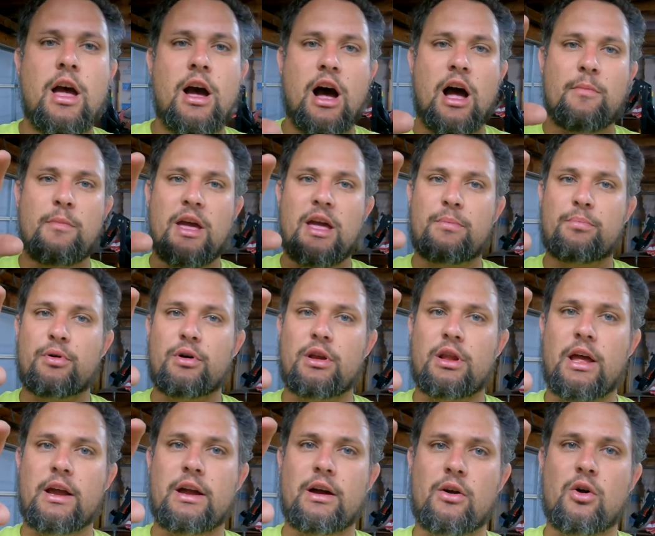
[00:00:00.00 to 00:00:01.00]
I may put
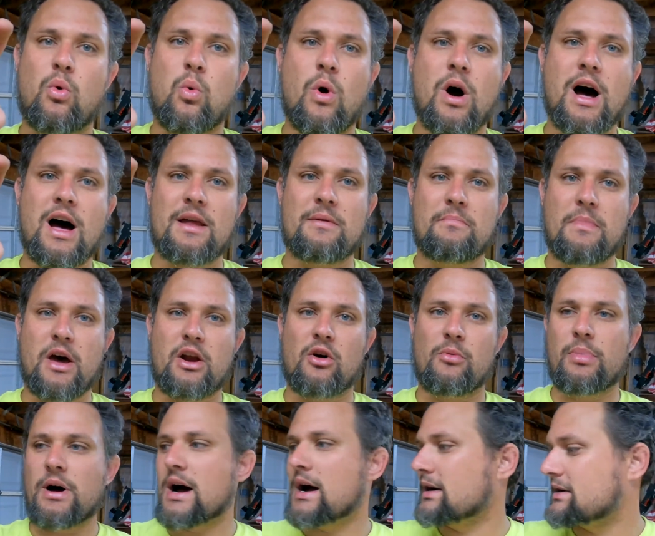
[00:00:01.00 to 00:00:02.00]
like a quad metal
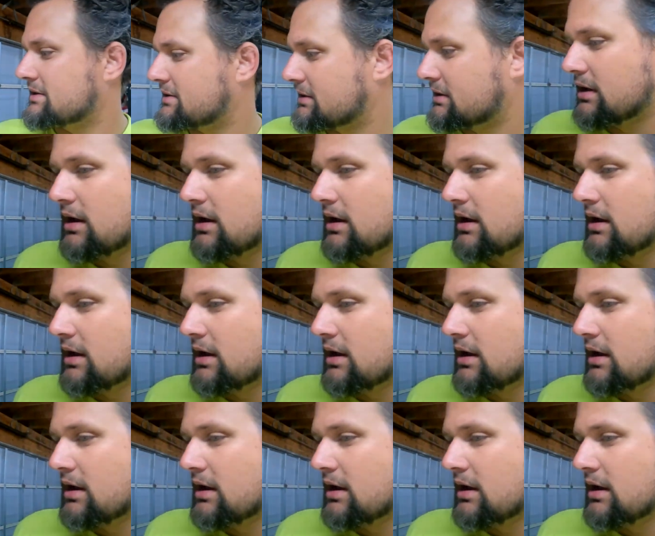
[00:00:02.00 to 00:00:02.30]
box